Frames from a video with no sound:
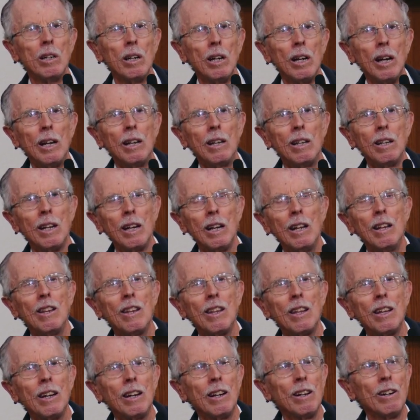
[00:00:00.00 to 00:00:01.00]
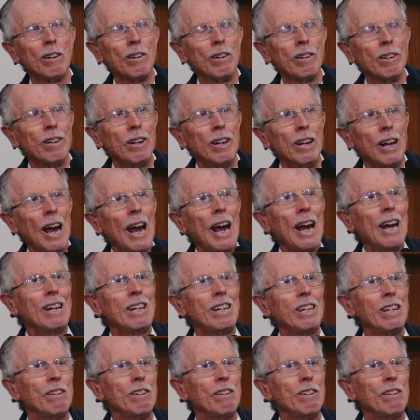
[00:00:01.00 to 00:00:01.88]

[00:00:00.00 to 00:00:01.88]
in, in their anti